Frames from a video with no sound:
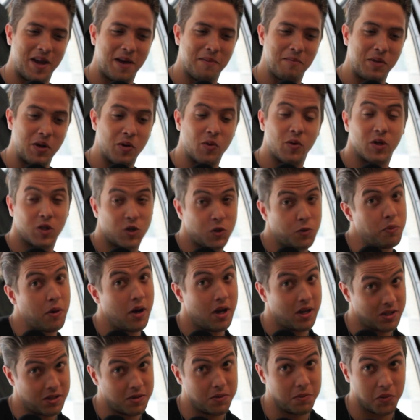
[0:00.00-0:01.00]
be
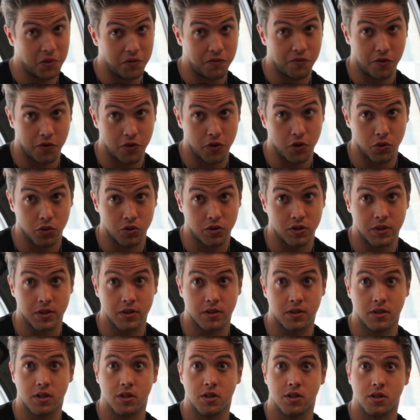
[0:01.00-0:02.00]
responsible for those
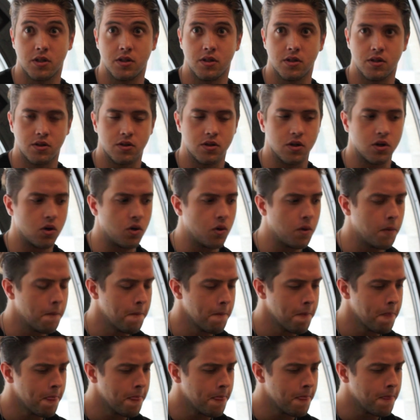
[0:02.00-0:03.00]
decisions. So
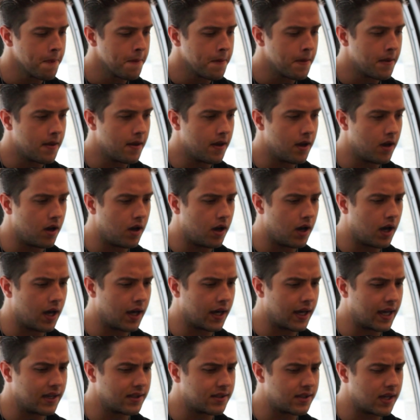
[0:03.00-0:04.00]

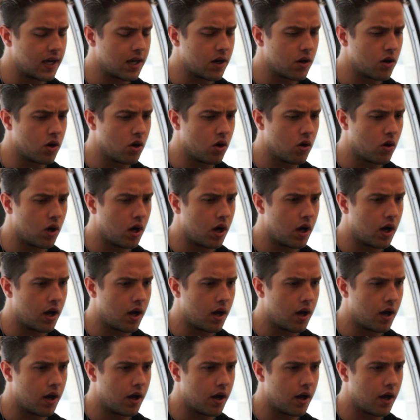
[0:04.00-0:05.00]
I guess I don't
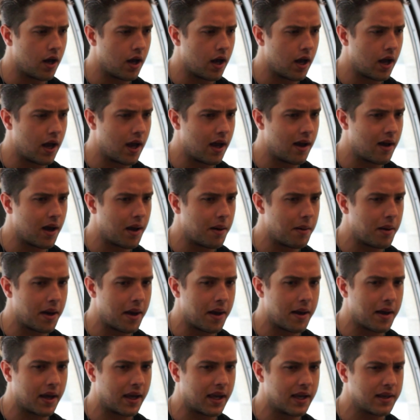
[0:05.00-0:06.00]
know.
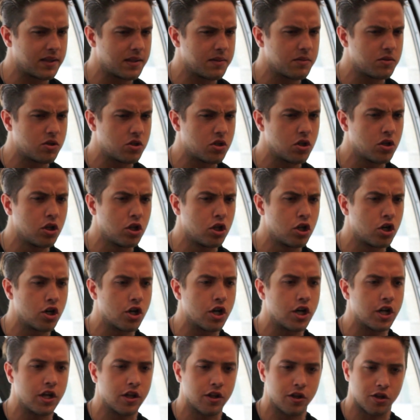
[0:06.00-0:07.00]
I guess I'm still
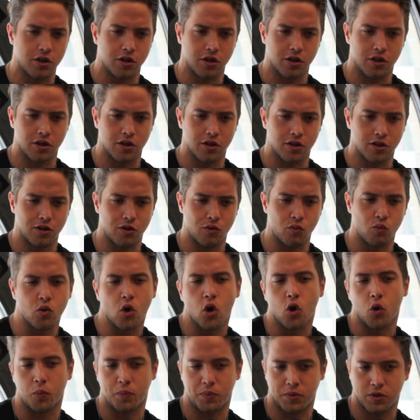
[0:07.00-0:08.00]
learning the
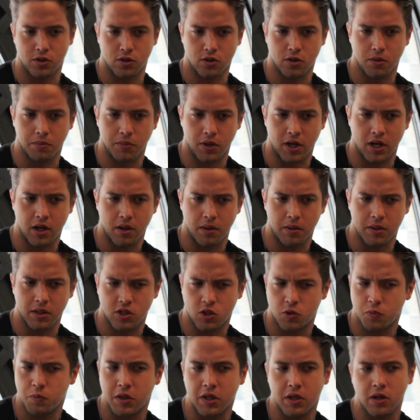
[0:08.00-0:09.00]
ropes, but
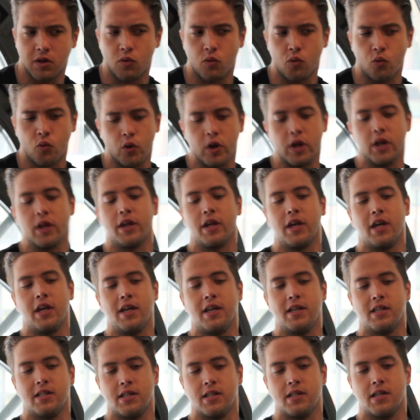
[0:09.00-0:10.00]
it's been really
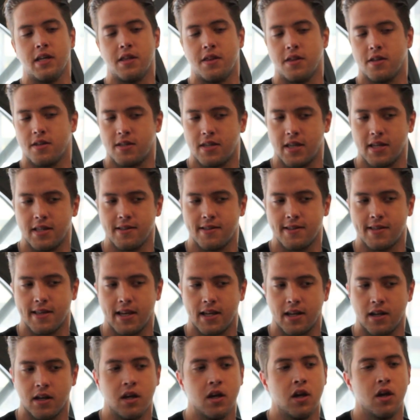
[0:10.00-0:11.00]
easy, in the sense
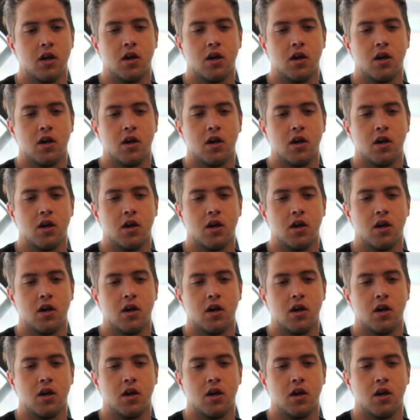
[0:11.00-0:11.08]
that